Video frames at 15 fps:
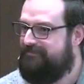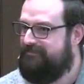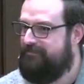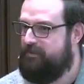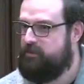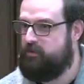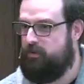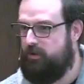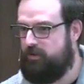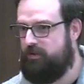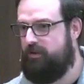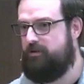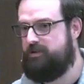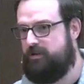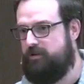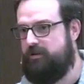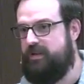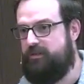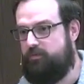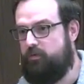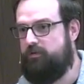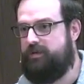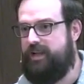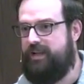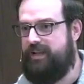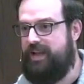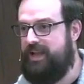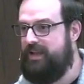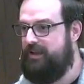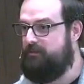So all the clothes underneath weren't getting
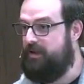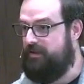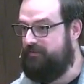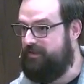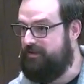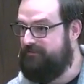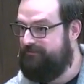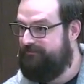any benefit,